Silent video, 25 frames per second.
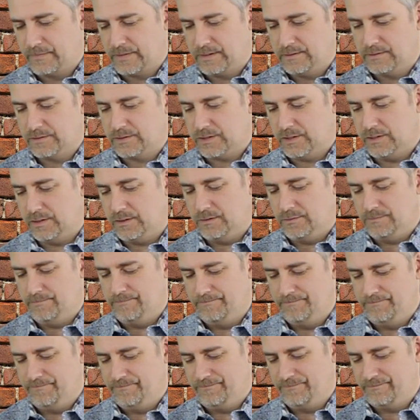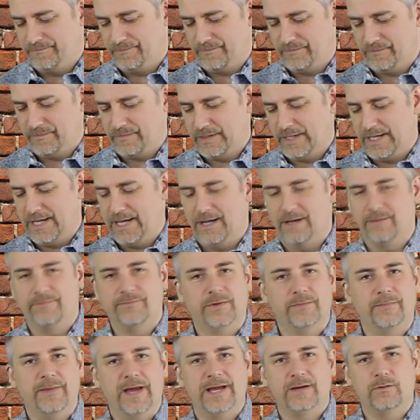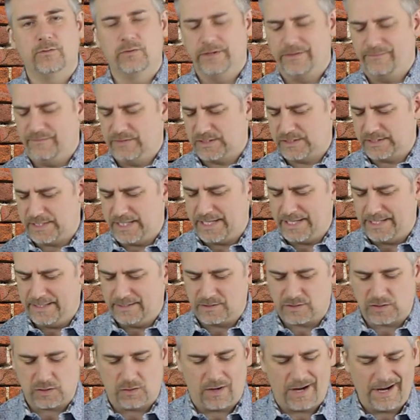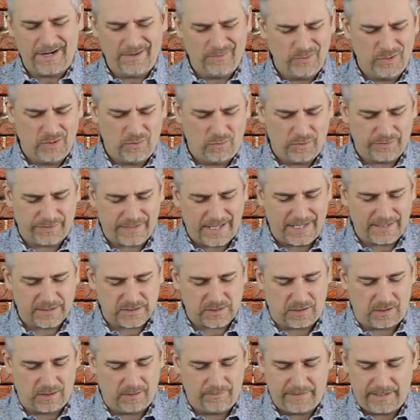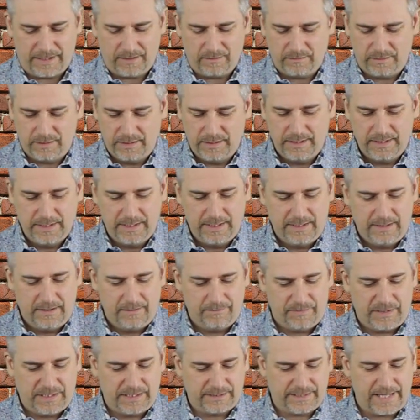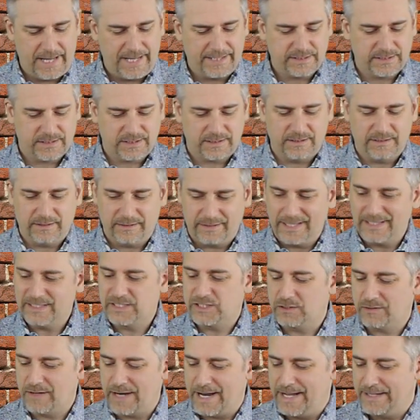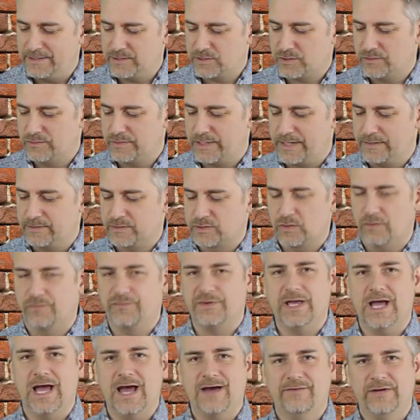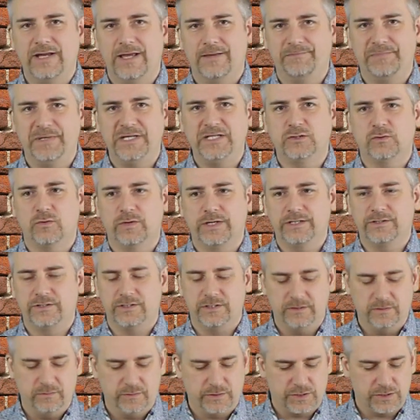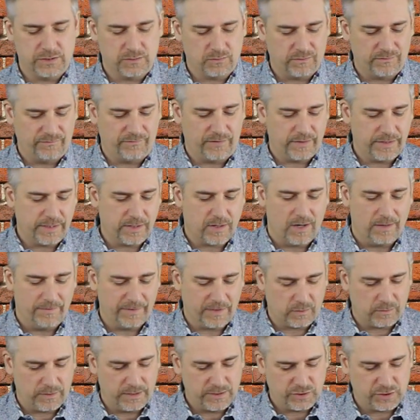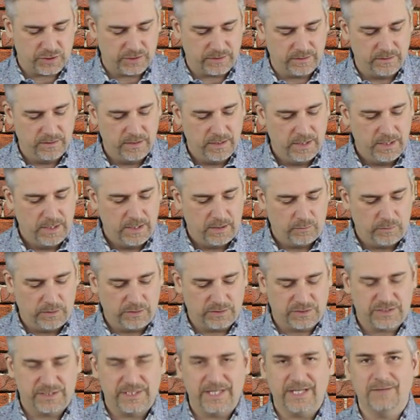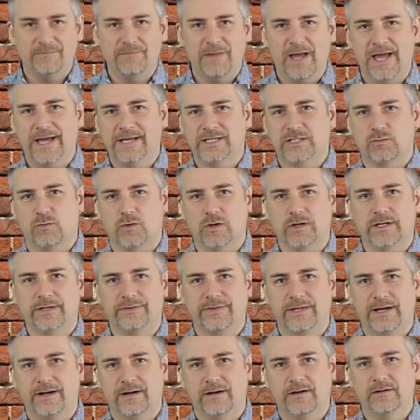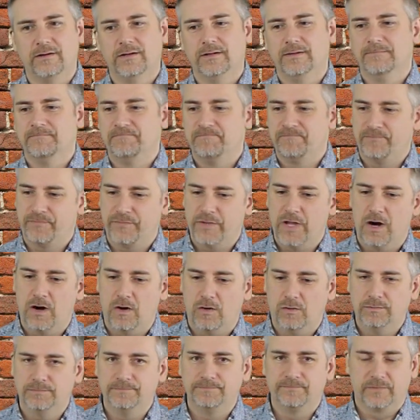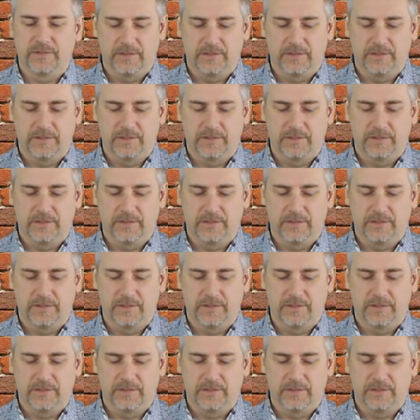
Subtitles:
So yeah, the mag won't even stay in. So I don't know what that's all about, but that's your answer there. So if you have an NP22, which is one very common question, will SIG mags work in there? No.